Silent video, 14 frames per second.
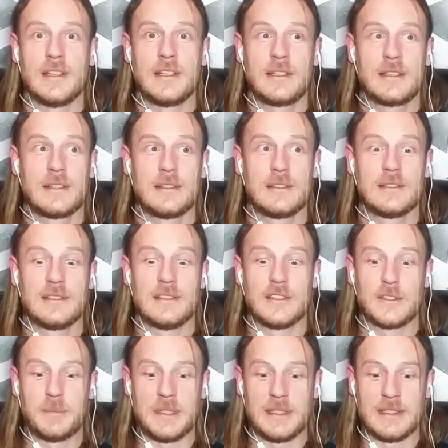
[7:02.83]
Like,
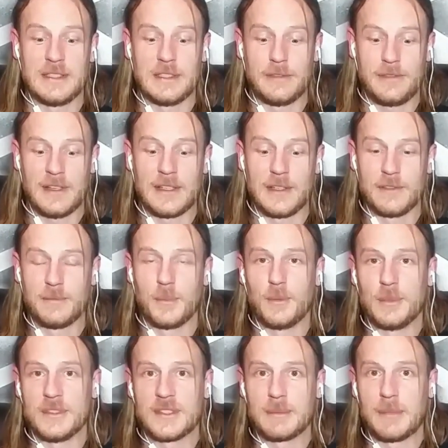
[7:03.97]
there's been definitive
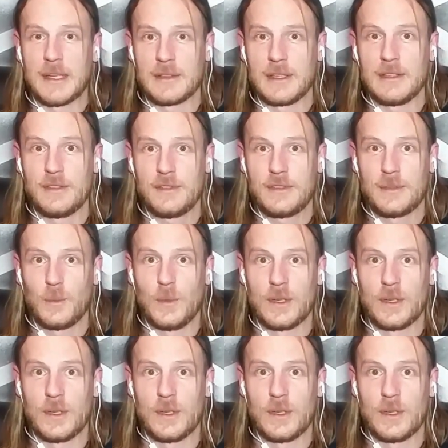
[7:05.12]
moments in my life